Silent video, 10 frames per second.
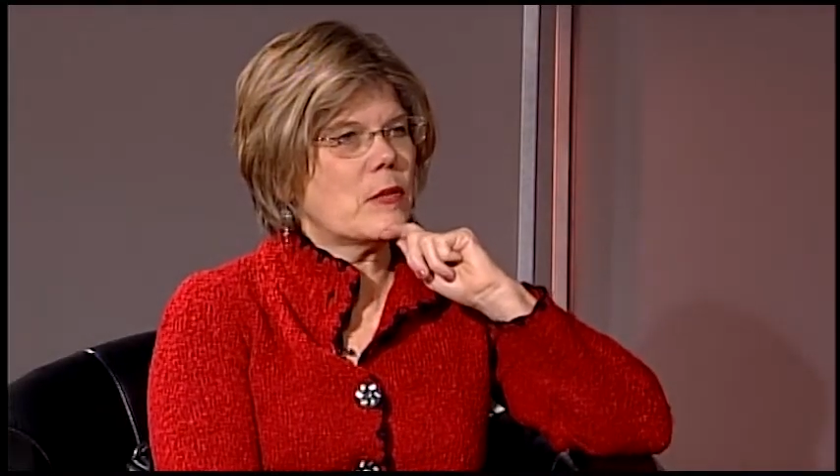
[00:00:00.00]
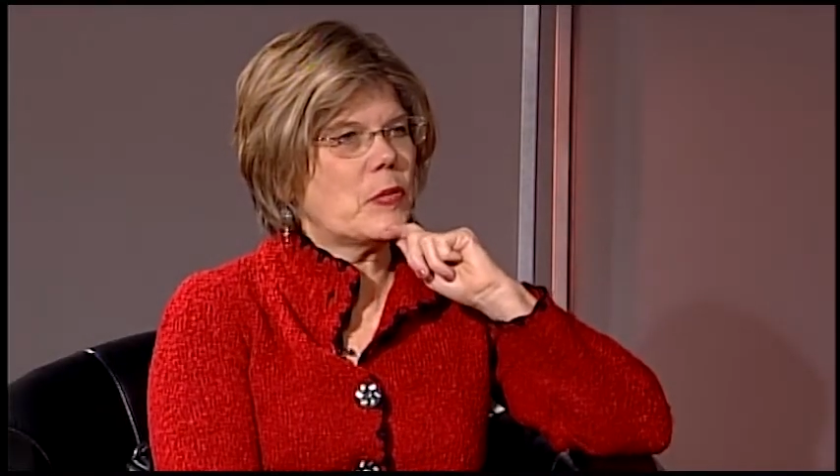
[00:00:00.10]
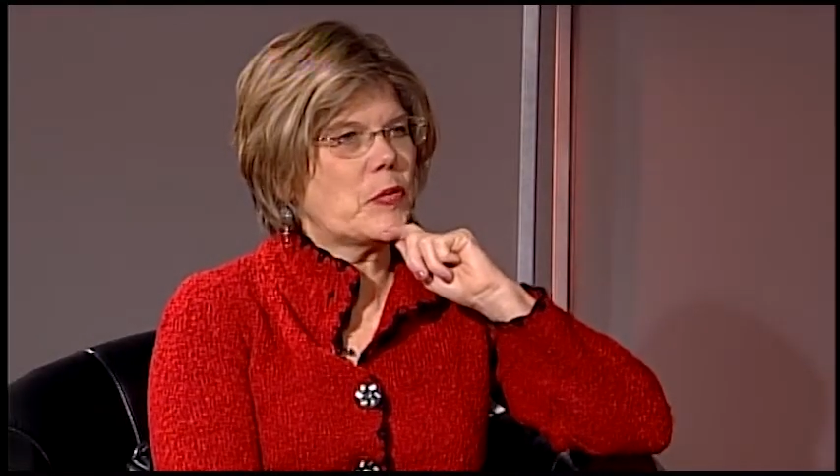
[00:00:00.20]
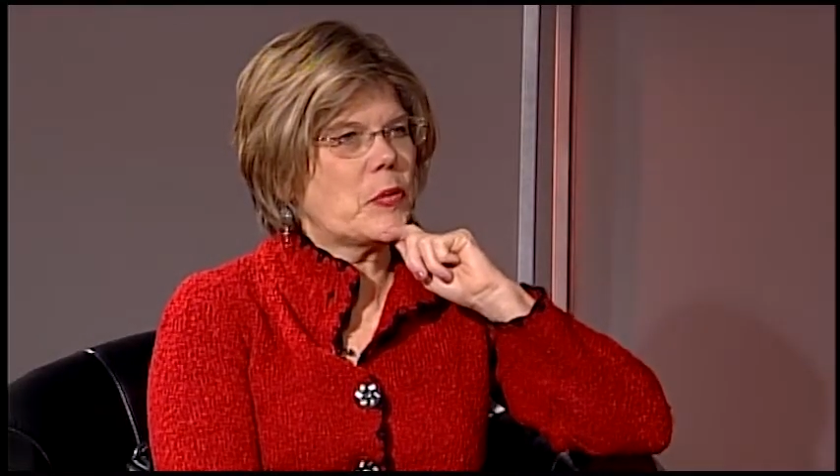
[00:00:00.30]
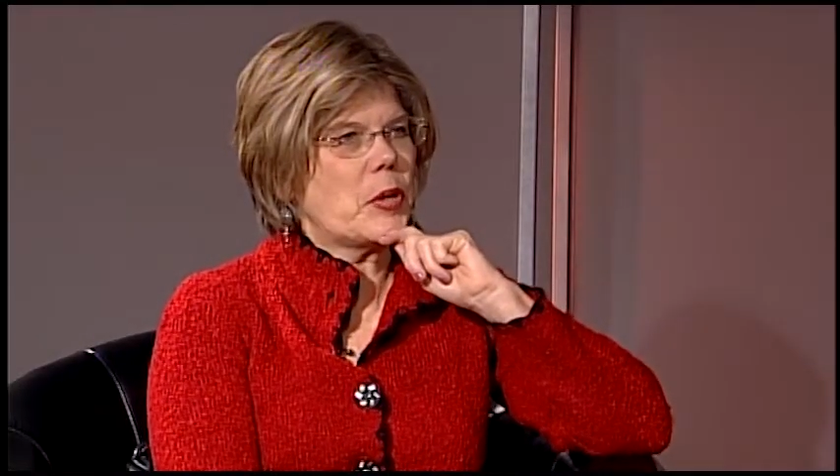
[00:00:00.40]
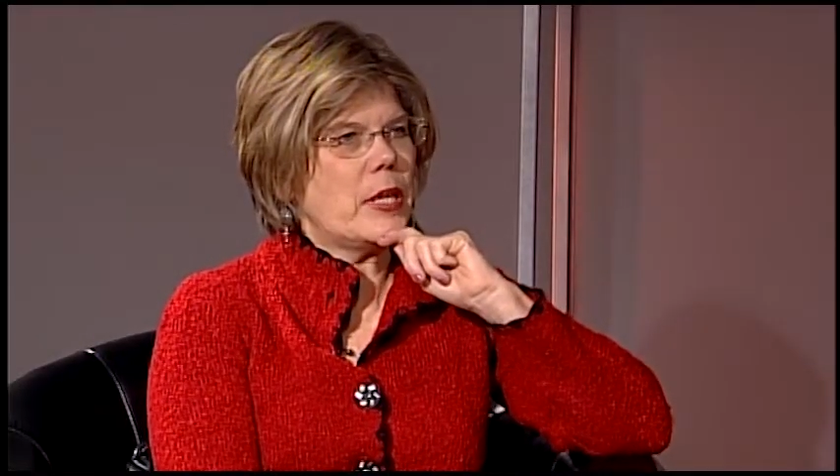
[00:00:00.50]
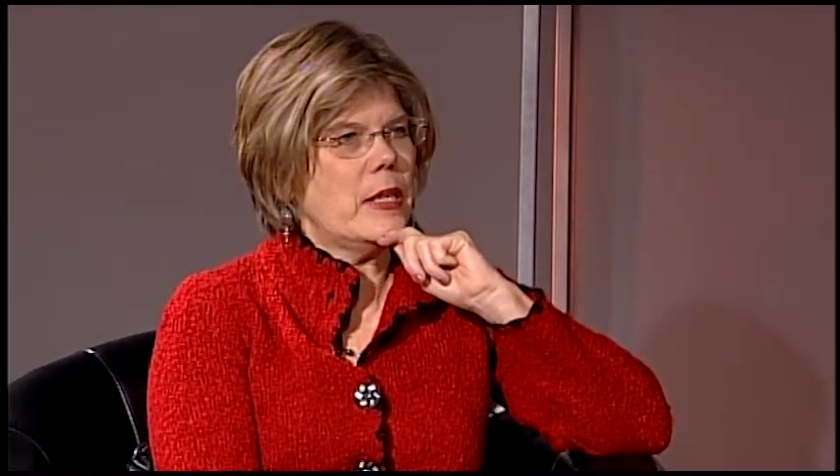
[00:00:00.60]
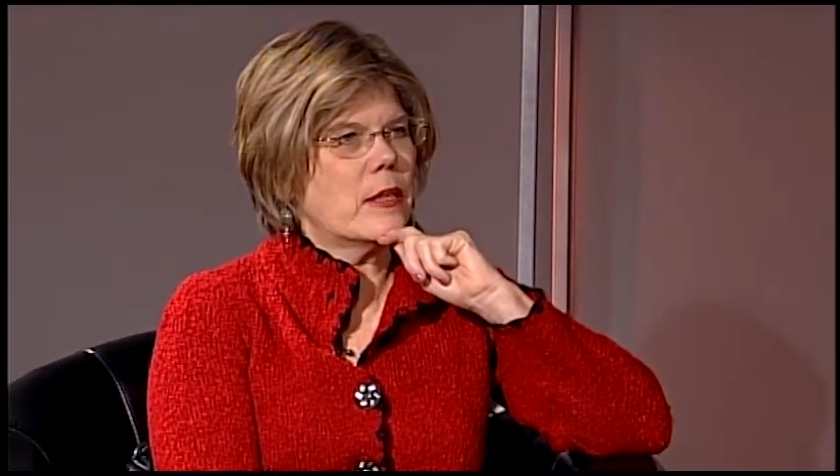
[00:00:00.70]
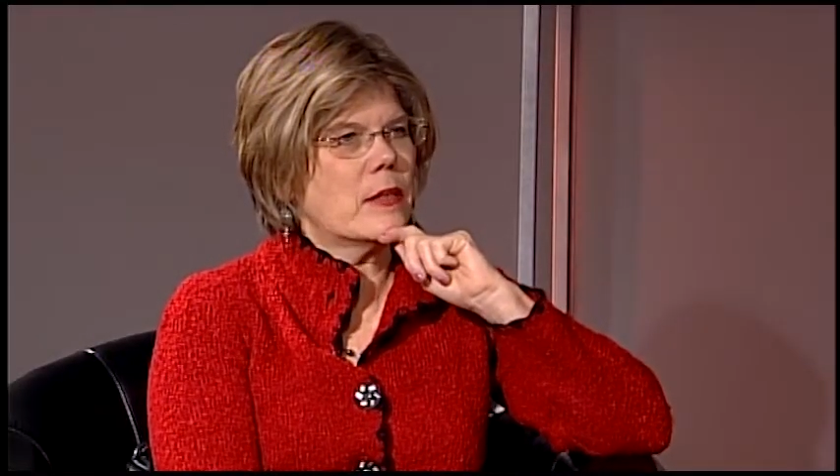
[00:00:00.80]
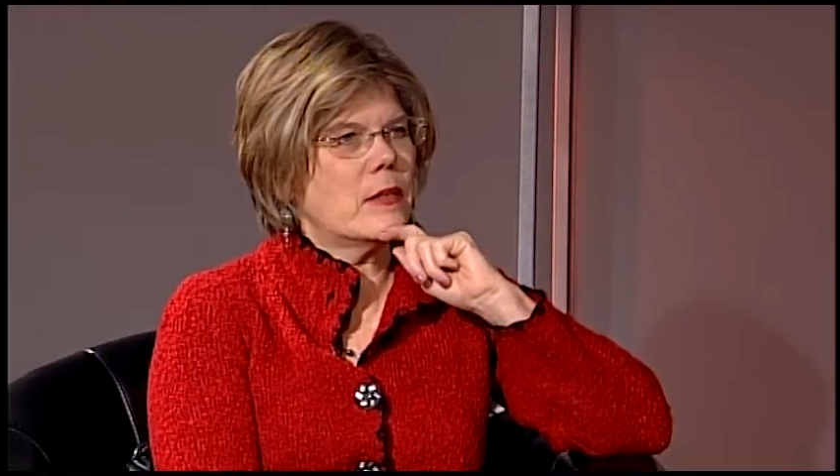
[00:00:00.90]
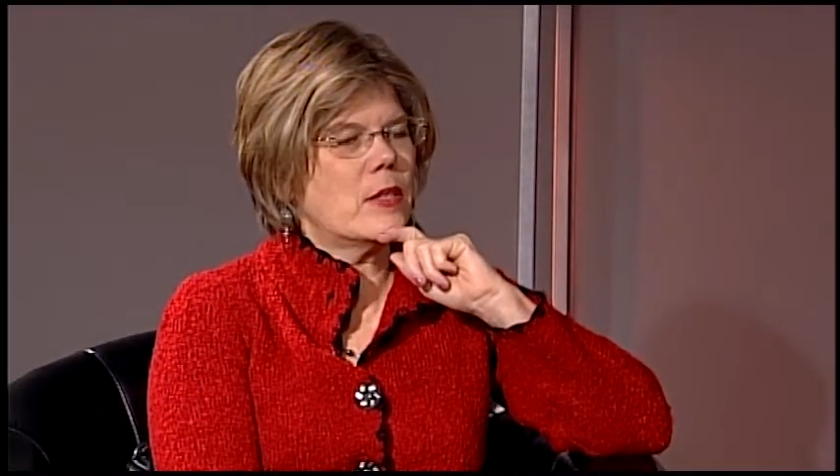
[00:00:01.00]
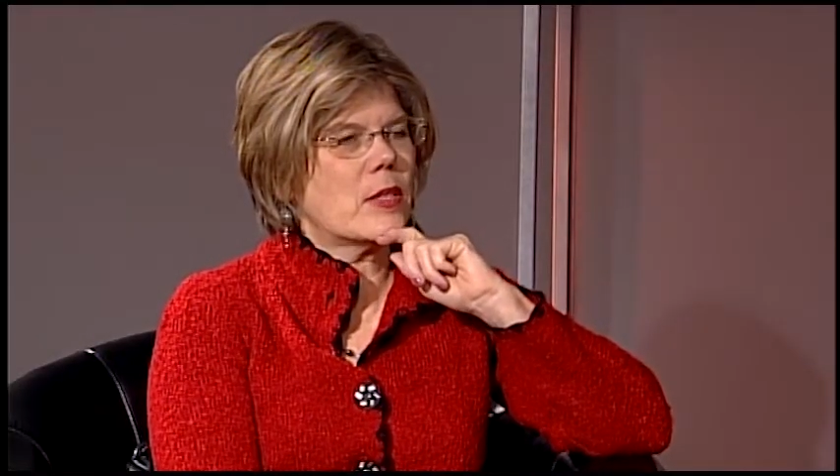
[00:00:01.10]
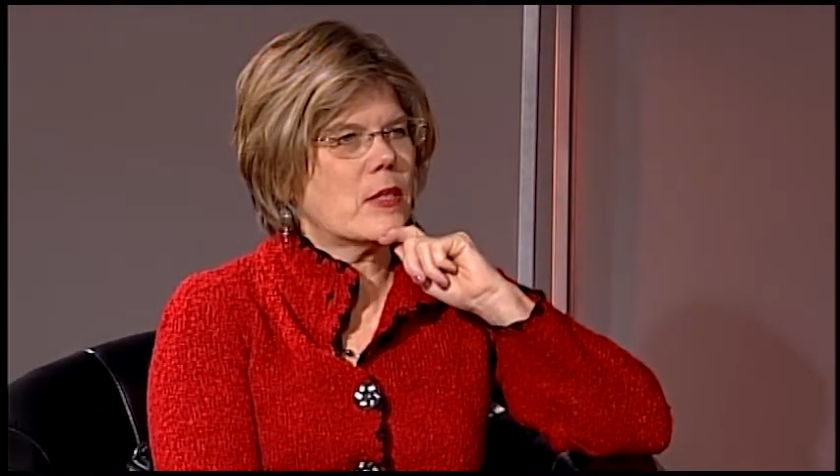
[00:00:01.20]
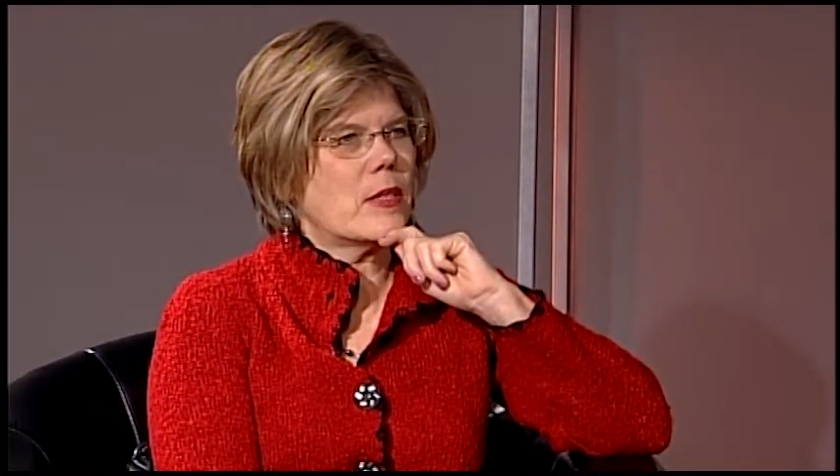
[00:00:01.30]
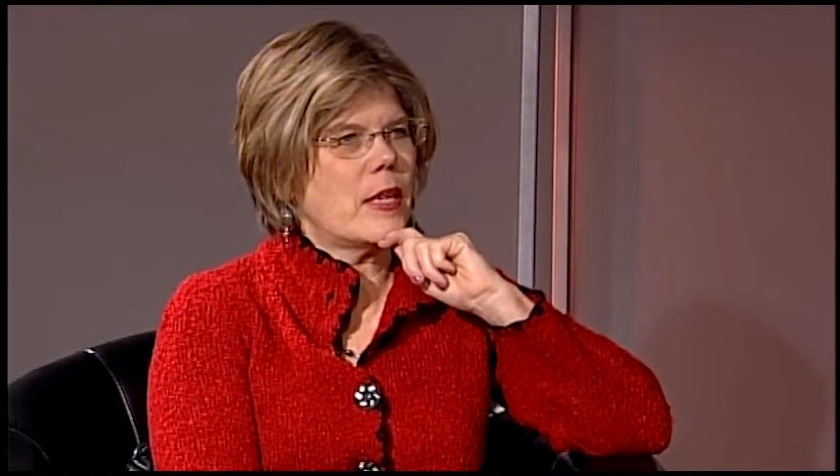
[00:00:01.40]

for free and just yep.